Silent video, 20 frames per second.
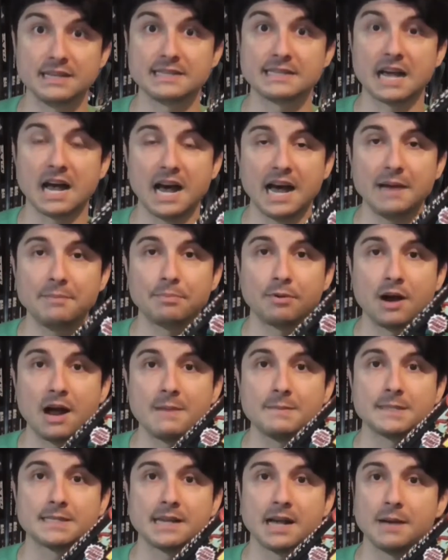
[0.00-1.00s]
says, I
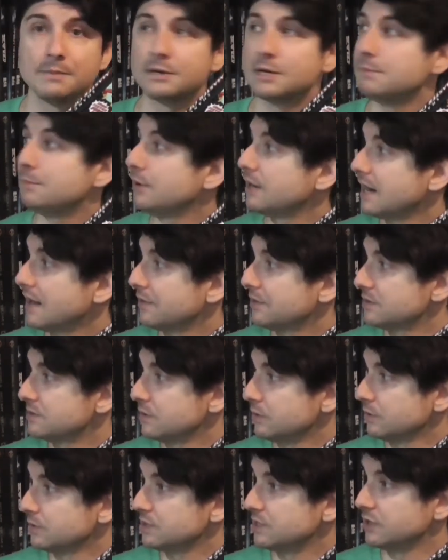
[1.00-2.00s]
promise I'm going to put out this
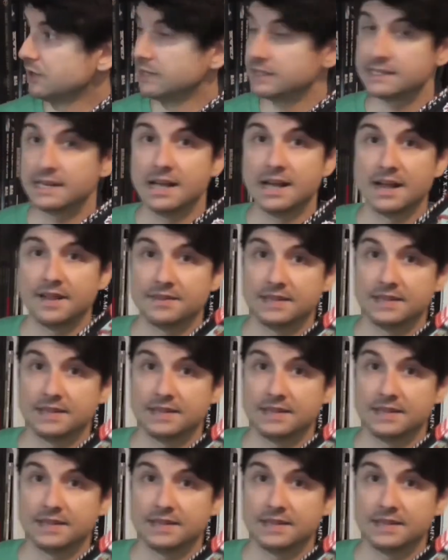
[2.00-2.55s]
whole series.